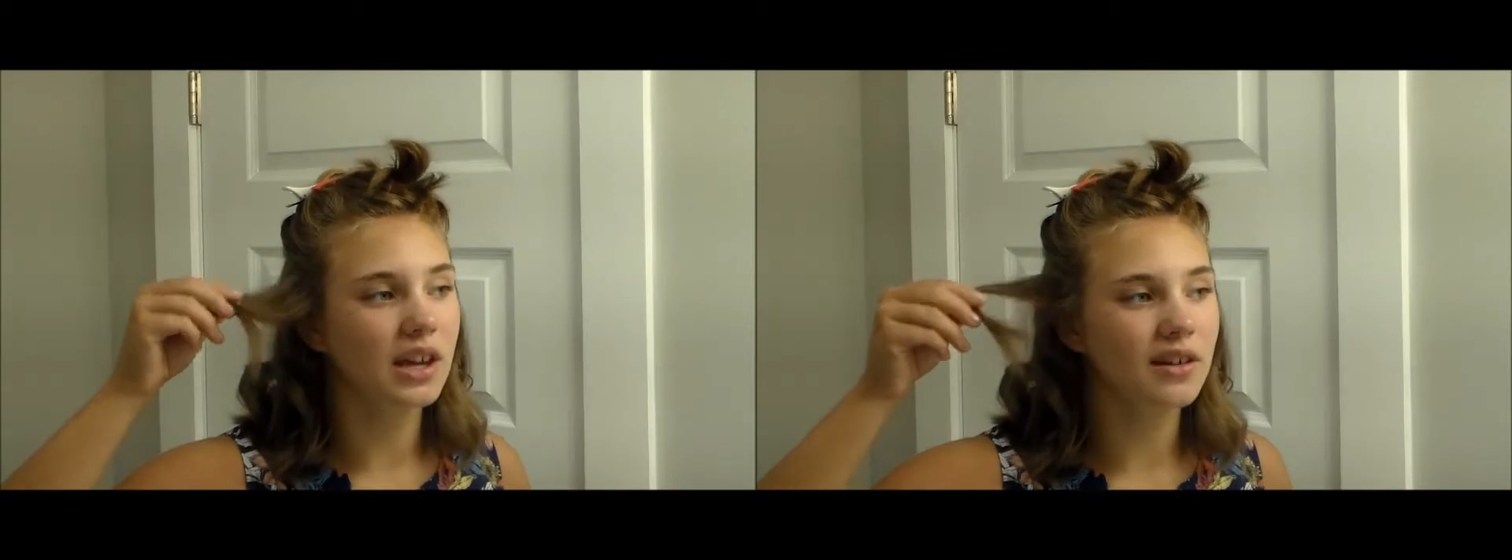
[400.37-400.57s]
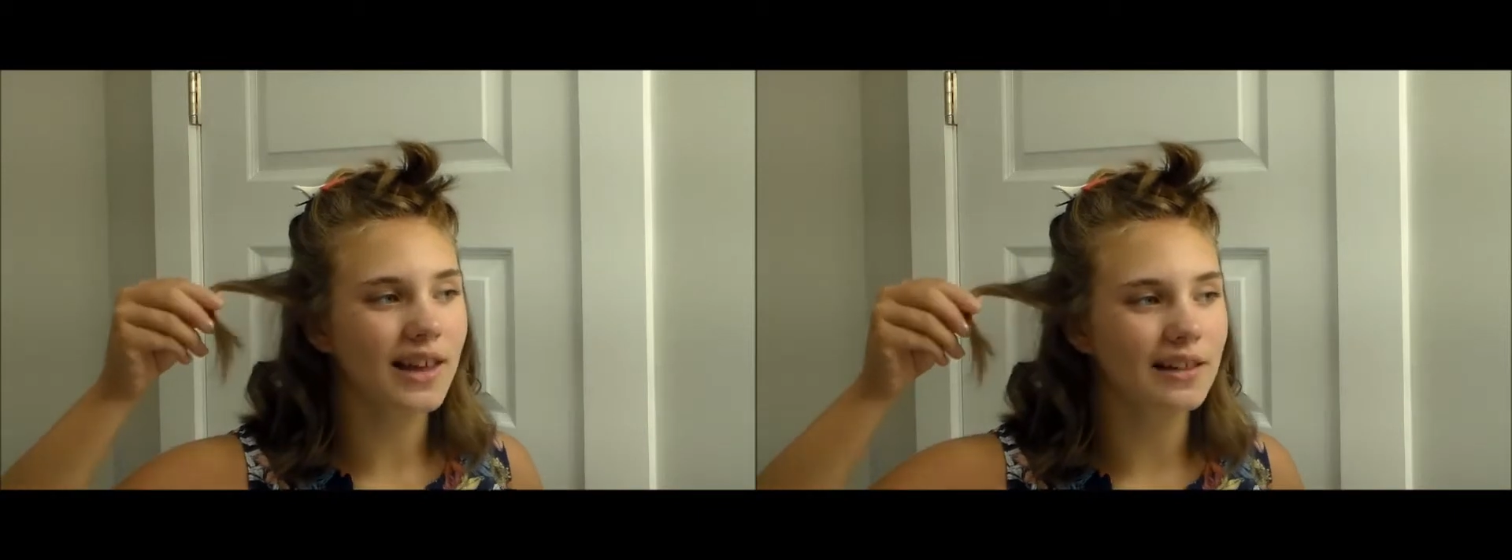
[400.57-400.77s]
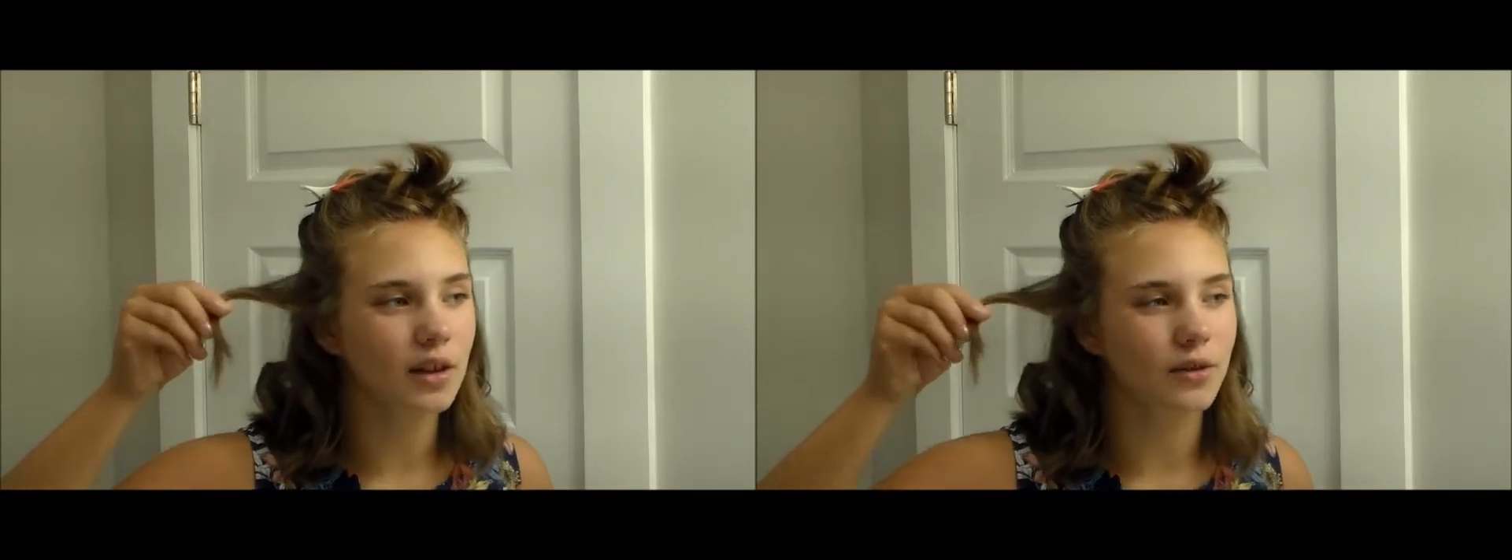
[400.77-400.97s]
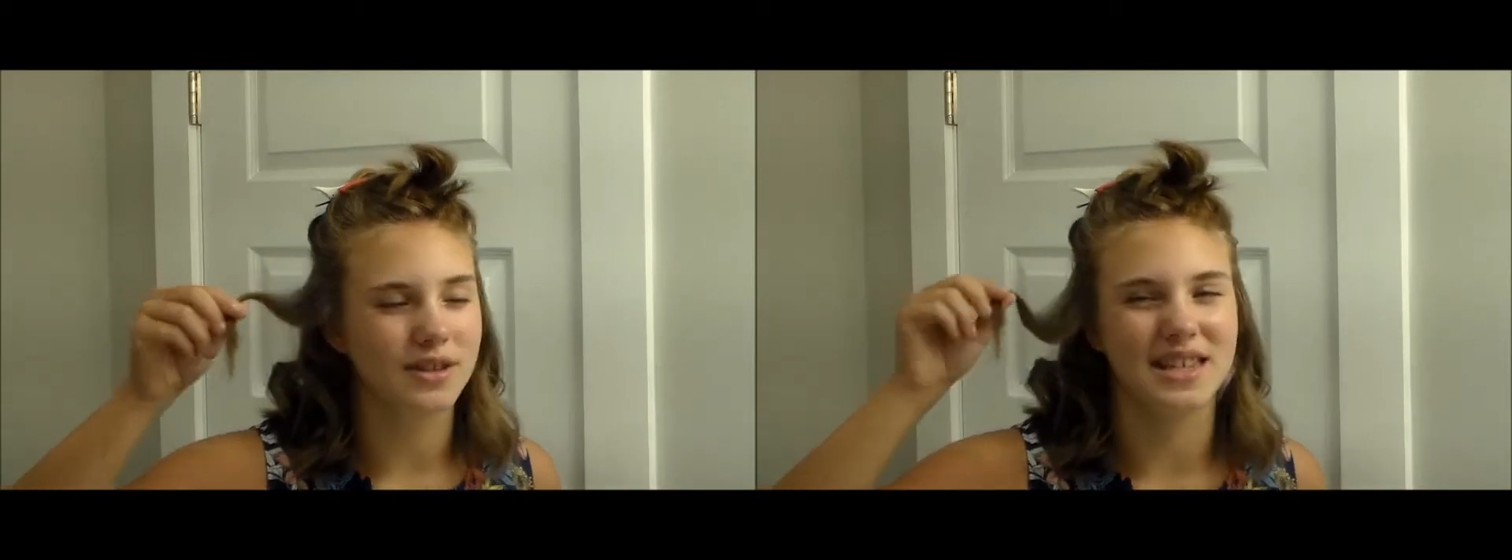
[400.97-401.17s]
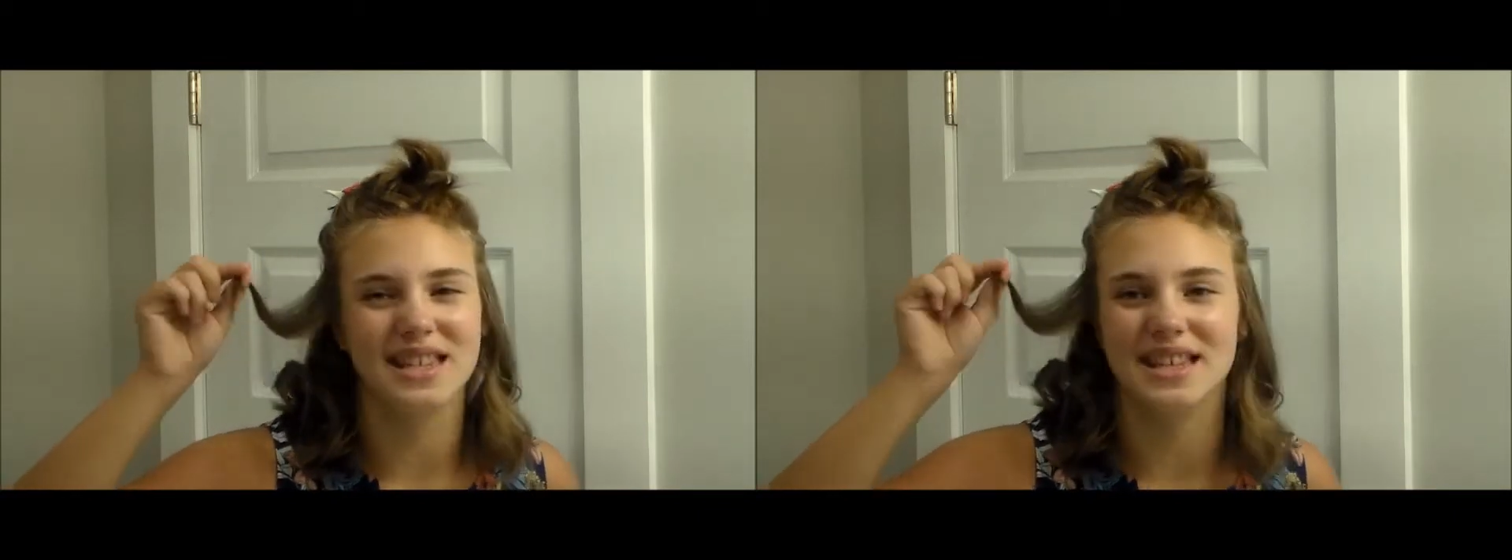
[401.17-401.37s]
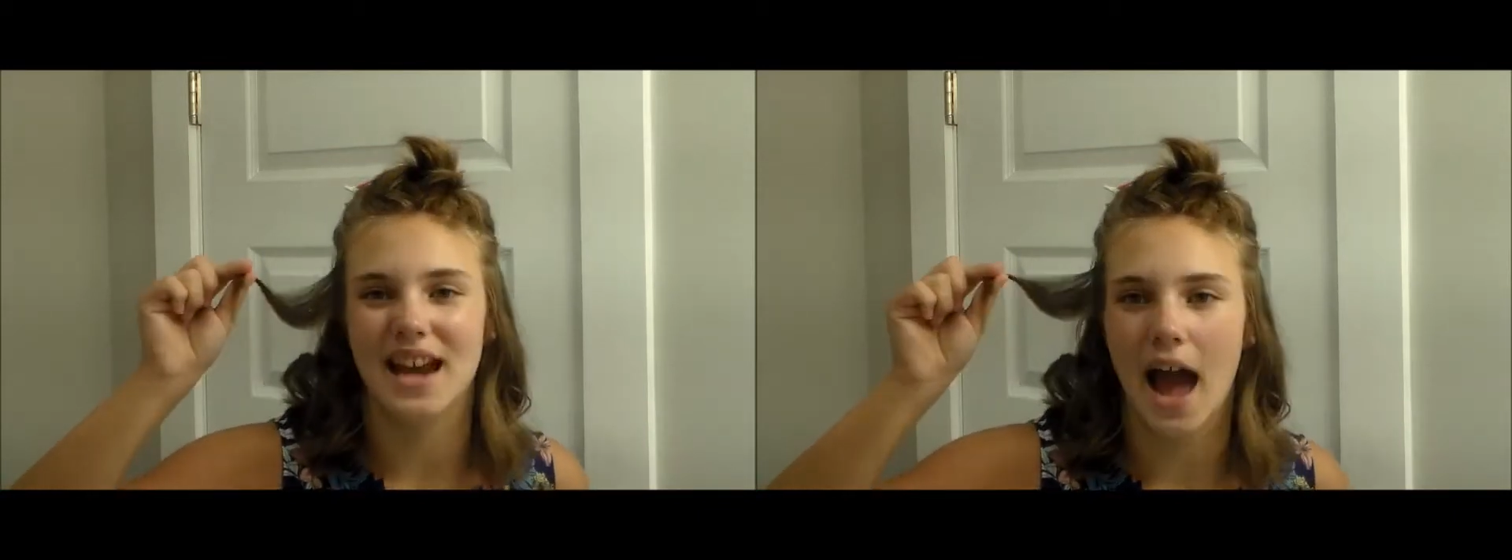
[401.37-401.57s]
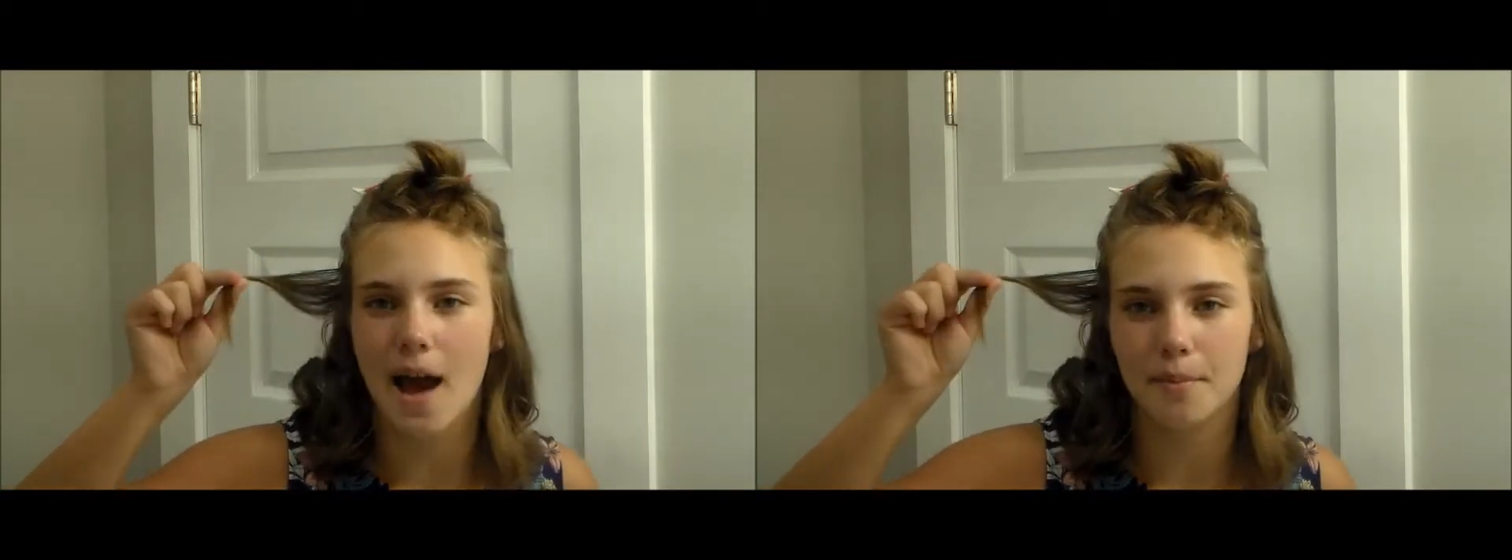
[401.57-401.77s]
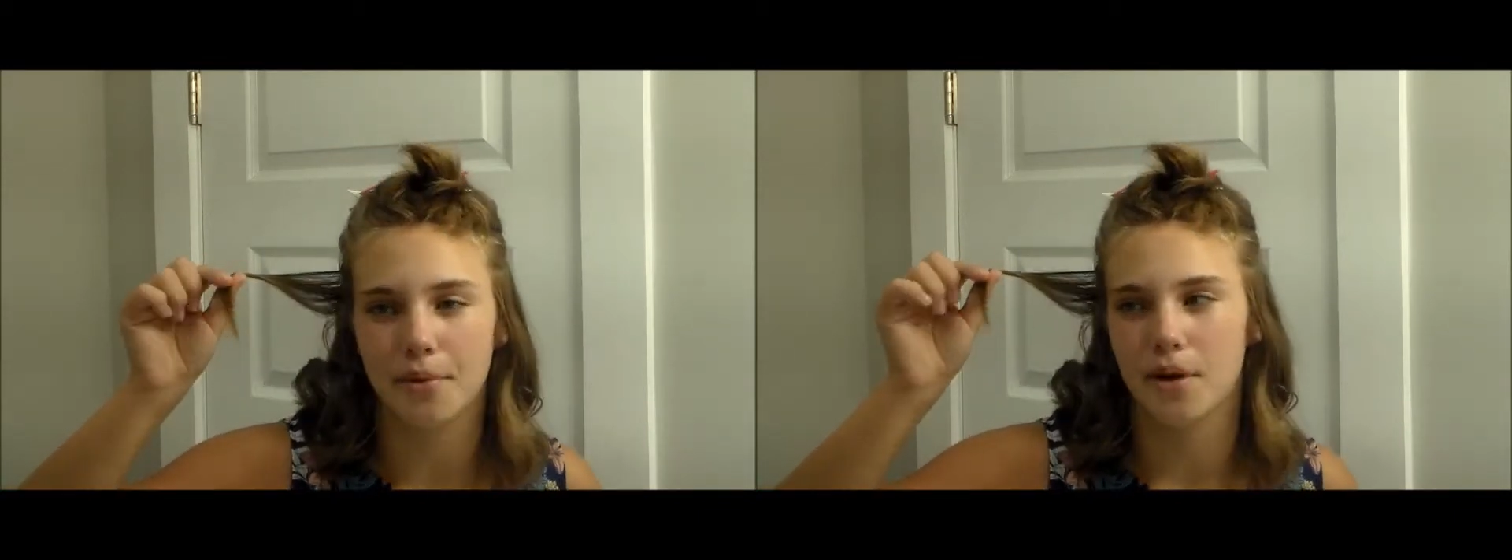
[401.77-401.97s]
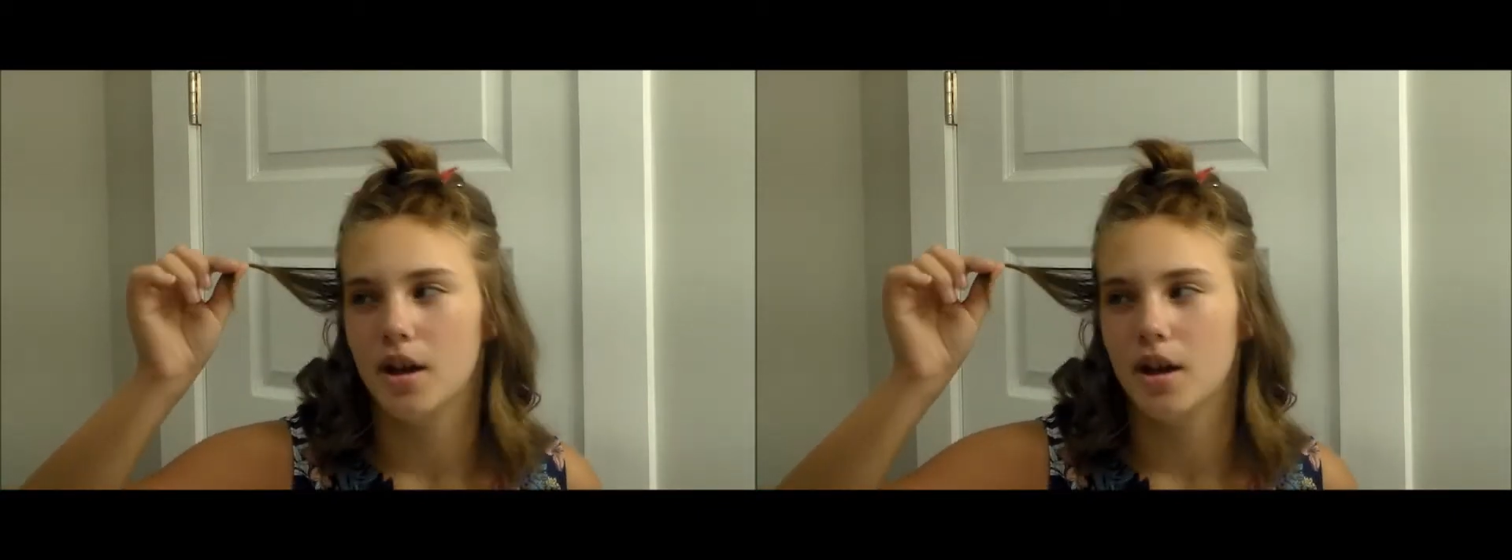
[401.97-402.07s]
hear that little snap?